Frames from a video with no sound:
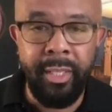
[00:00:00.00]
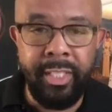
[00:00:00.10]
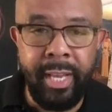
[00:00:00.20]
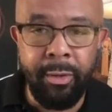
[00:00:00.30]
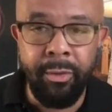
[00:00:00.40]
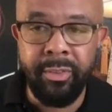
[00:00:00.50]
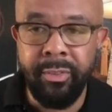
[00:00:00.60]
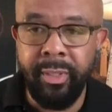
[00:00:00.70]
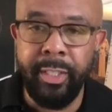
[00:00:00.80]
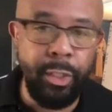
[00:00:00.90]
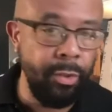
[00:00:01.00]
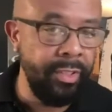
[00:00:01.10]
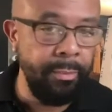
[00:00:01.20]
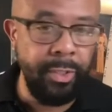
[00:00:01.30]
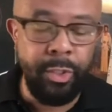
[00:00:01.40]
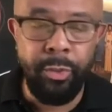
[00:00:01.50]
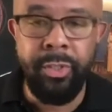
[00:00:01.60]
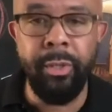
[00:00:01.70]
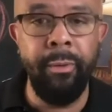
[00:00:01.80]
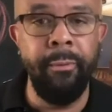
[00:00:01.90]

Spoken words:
channels at Joe Simpson Jr.